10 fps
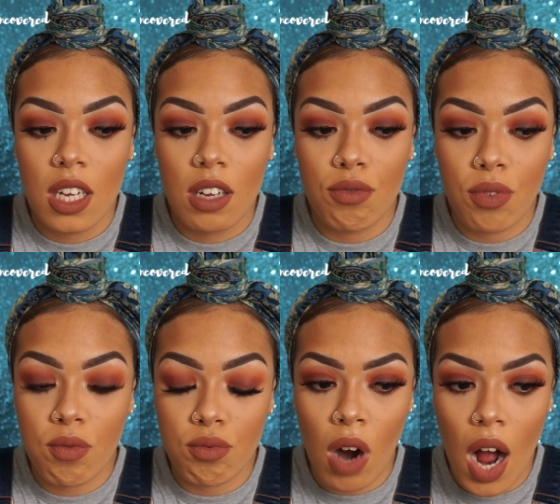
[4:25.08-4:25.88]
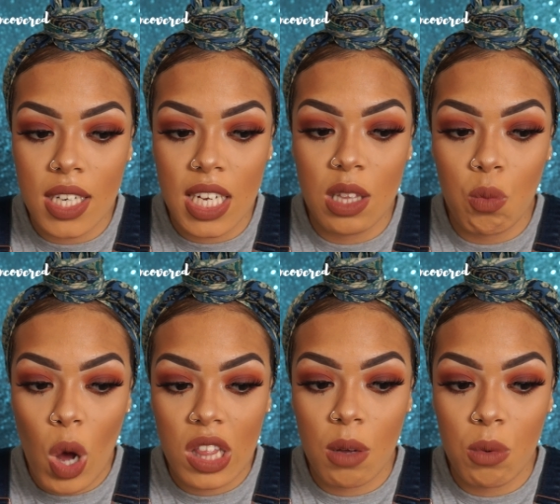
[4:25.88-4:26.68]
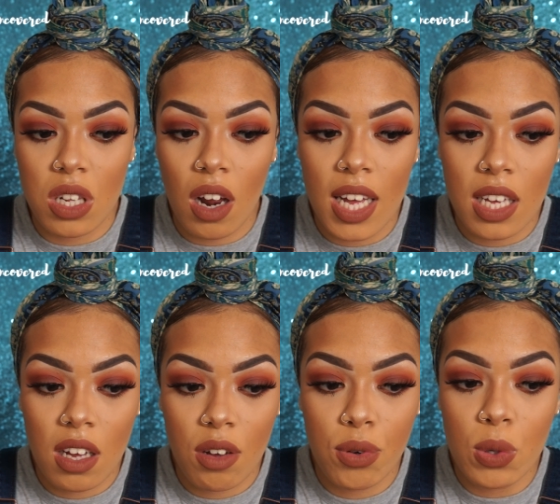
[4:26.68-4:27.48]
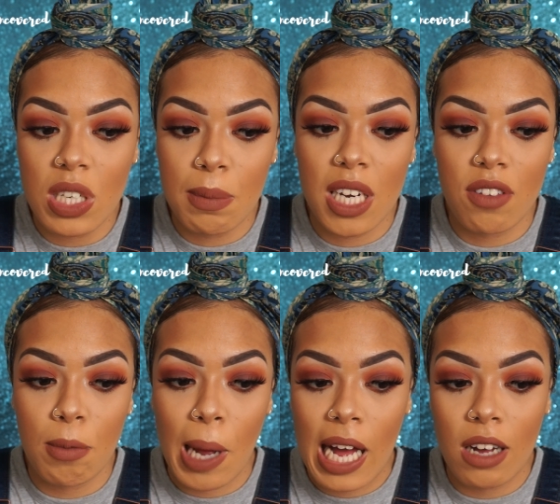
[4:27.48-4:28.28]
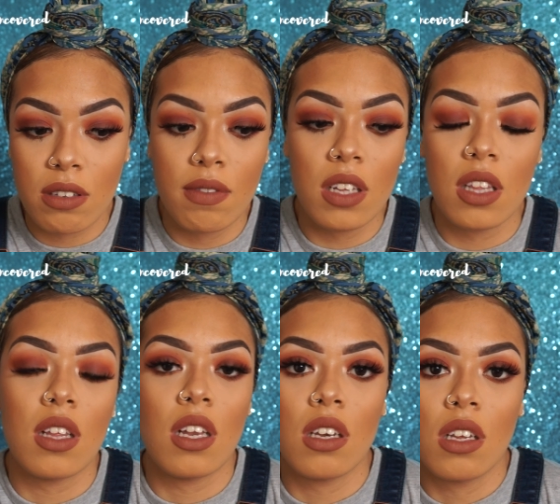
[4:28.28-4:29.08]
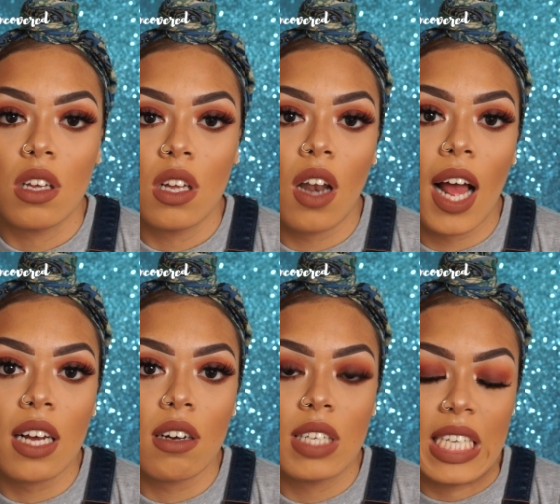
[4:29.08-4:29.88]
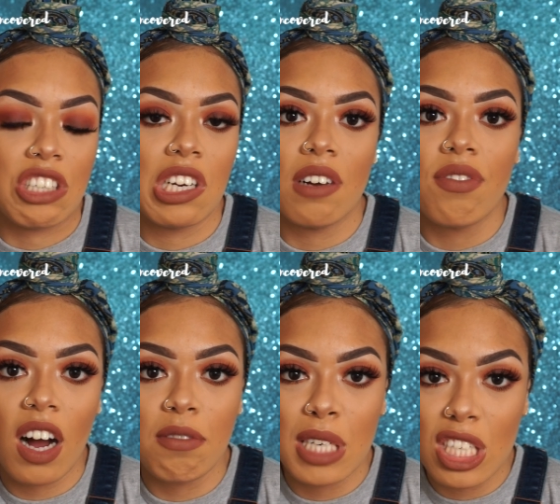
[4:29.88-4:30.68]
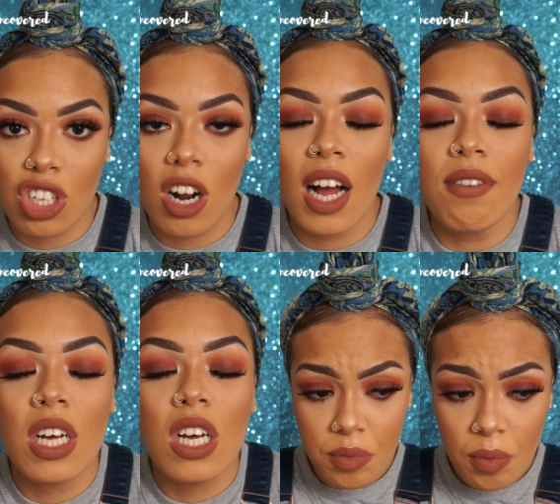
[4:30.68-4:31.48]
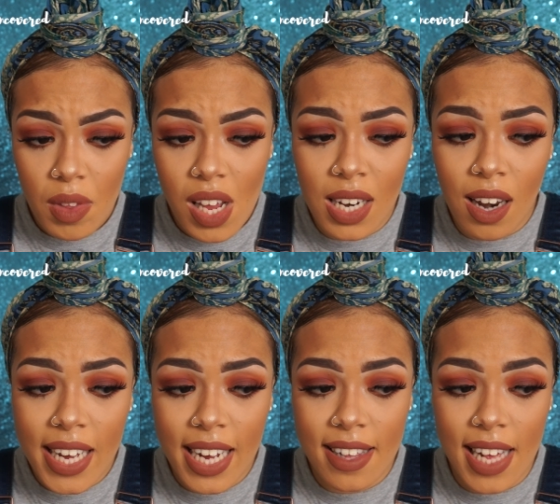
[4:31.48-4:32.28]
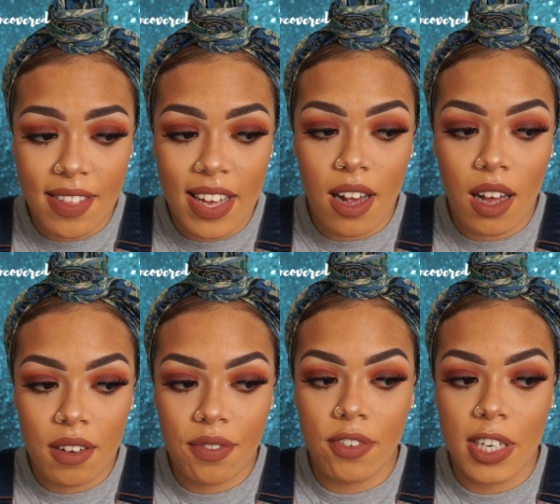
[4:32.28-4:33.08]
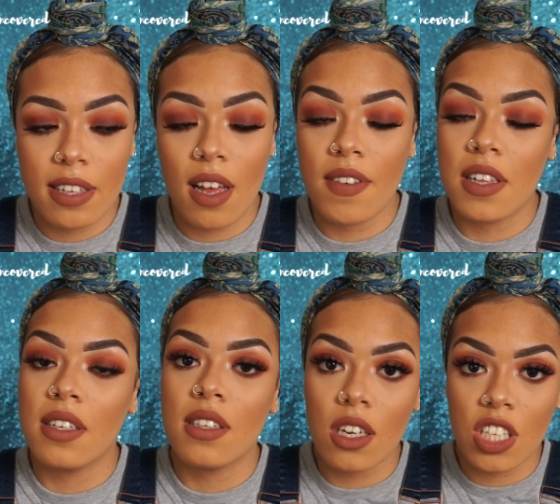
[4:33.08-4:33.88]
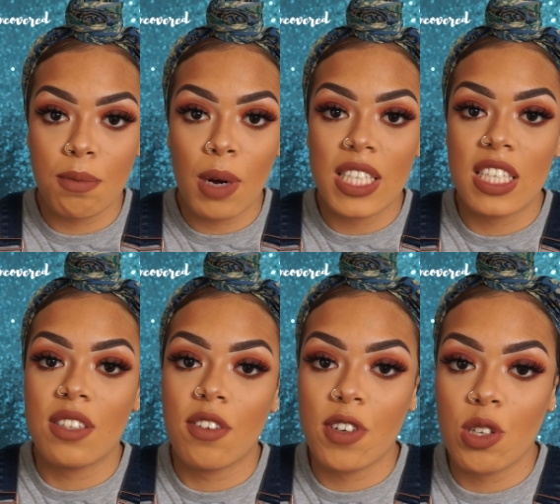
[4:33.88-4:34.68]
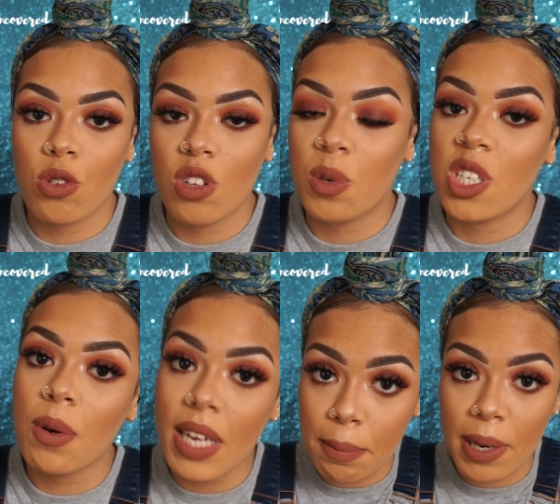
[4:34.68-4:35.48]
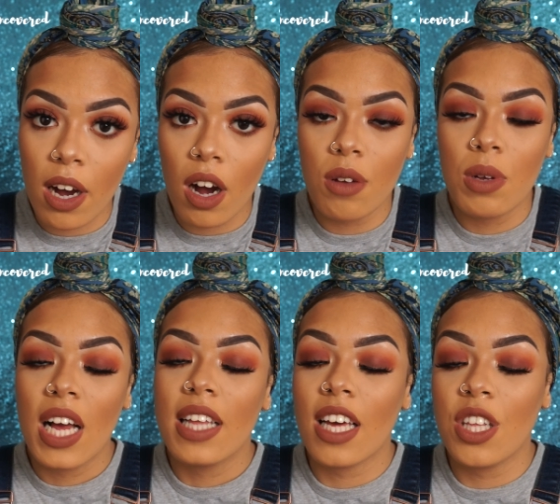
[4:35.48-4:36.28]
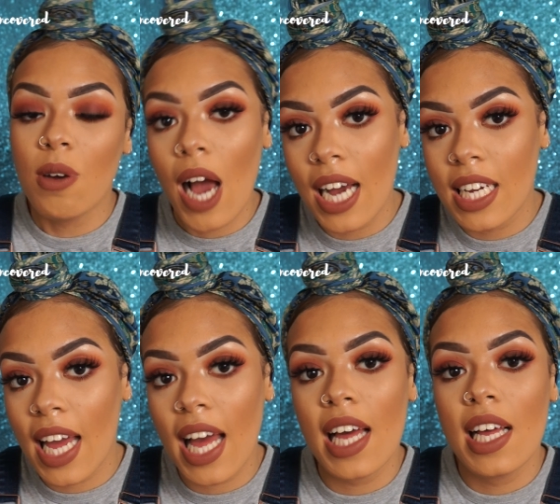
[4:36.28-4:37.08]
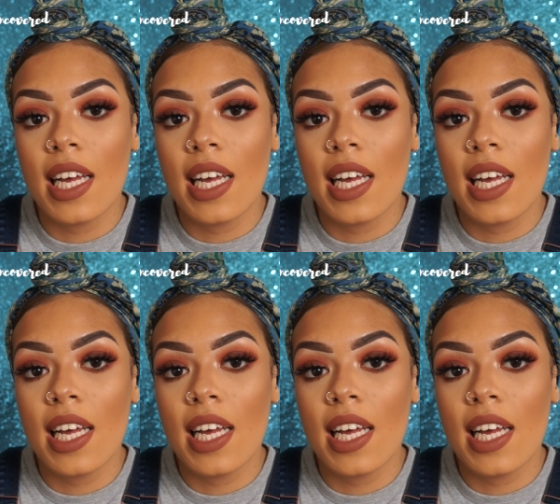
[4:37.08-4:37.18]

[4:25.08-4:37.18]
run in the one that was like 40 minutes from my house rather than like literally a 5-minute drive. Like I said, there's other free services such as Mind and different resources, which I'll link below, that you can get